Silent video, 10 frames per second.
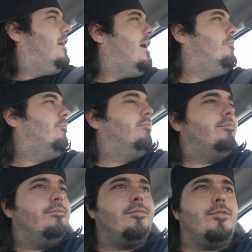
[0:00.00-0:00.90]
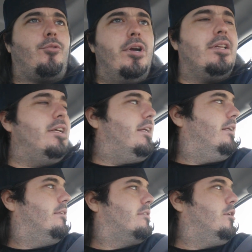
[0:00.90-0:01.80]
I'm really
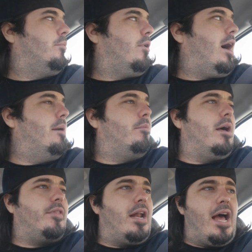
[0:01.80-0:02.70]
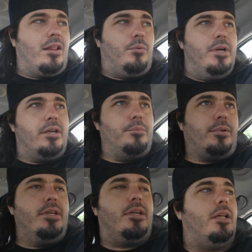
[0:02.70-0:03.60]
getting super hype about that Halloween
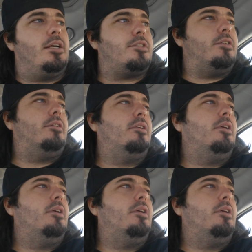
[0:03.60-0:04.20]
complete collection.